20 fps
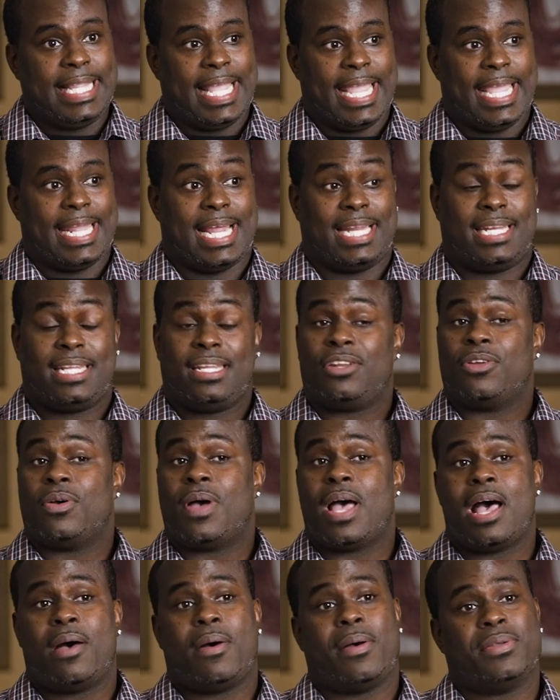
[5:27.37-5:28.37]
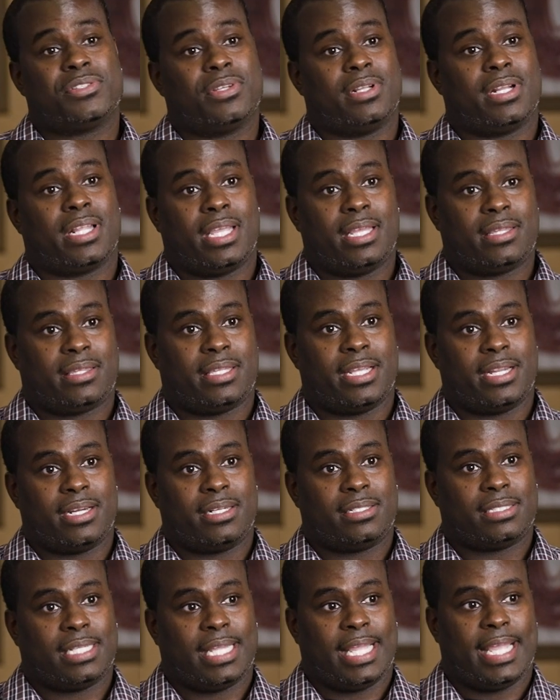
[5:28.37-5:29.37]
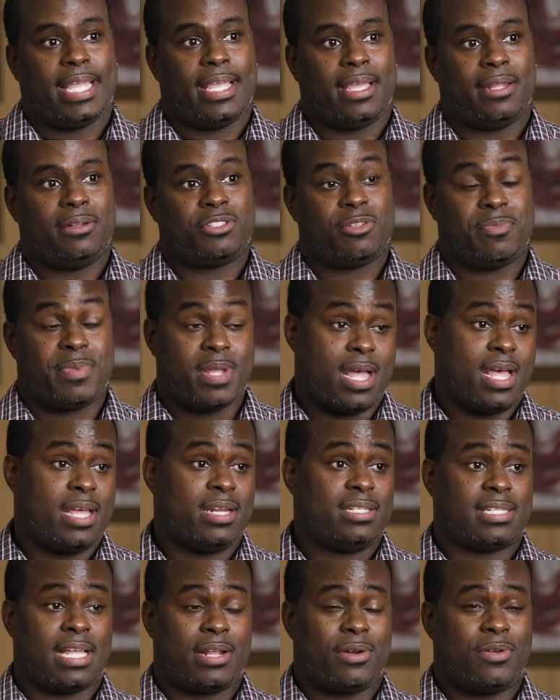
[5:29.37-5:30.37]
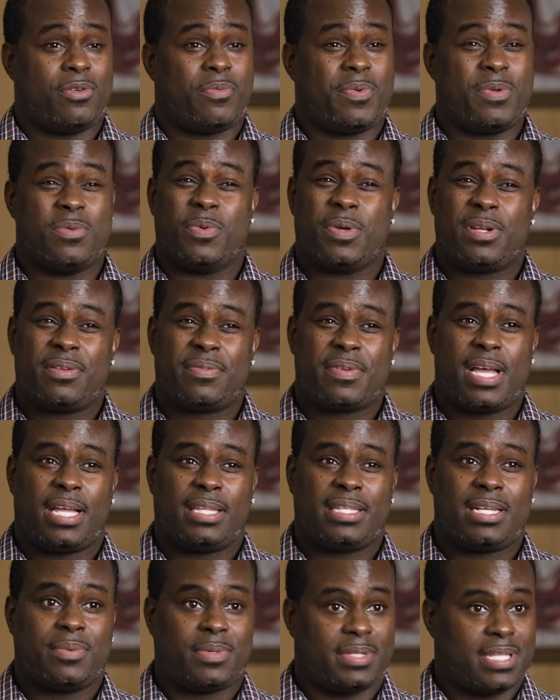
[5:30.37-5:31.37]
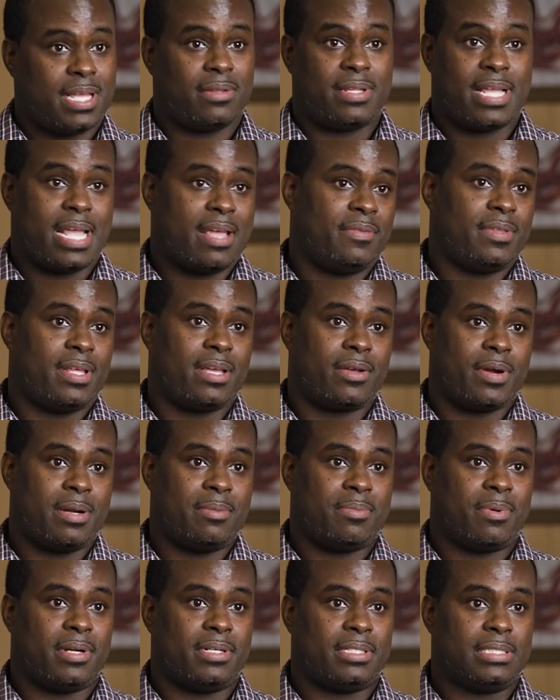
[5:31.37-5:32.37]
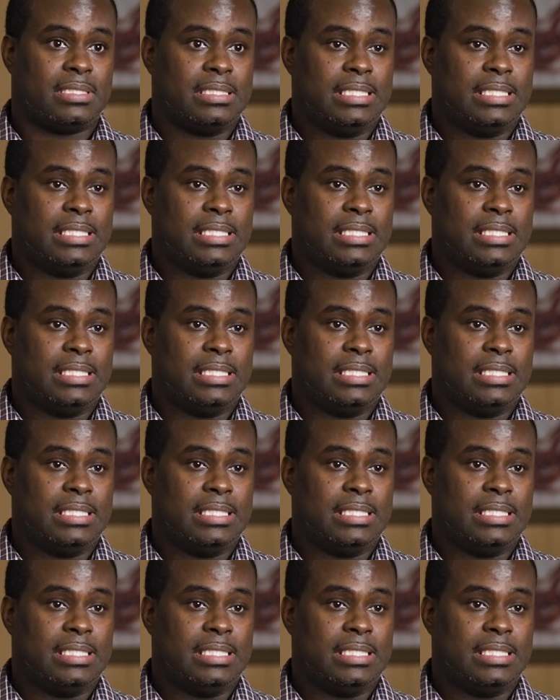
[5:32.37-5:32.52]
And I didn't know how I was going to get there. And to be honest, I don't know if we would have gotten there without having that great partner.